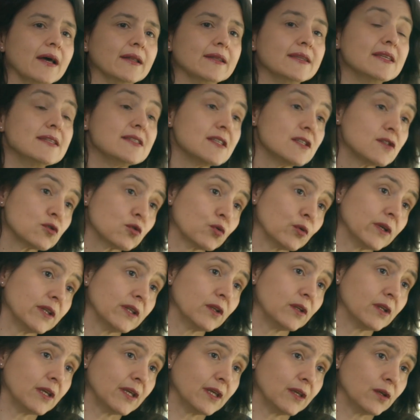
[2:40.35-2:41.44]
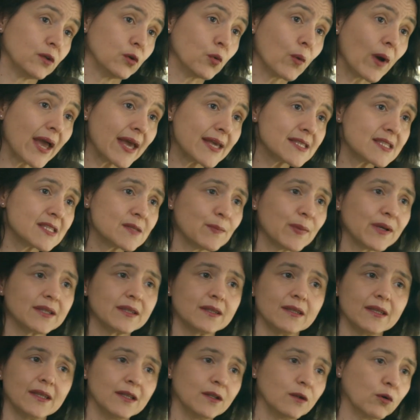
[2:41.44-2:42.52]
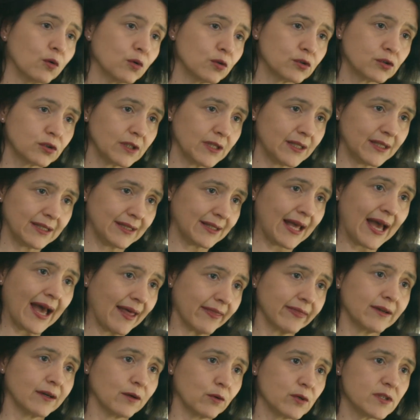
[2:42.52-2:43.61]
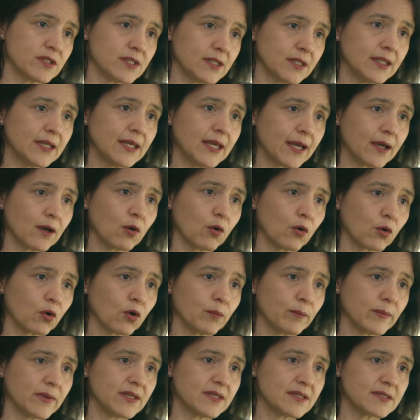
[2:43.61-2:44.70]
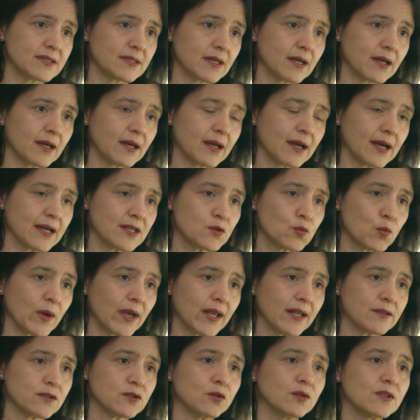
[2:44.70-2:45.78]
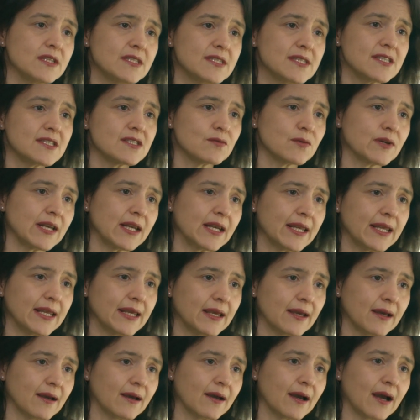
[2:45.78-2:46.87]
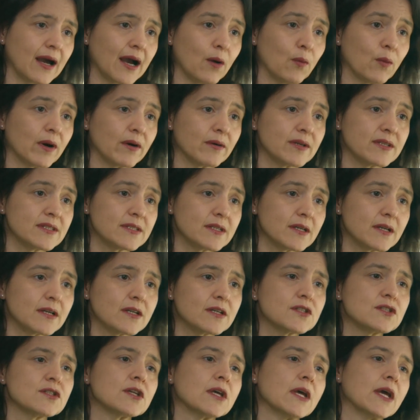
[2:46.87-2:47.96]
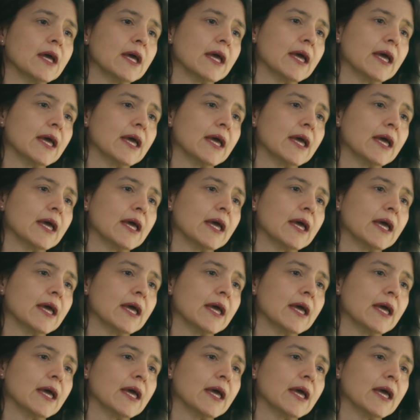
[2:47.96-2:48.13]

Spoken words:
This is true in the US, but in other OECD economies as well. So this is really our research.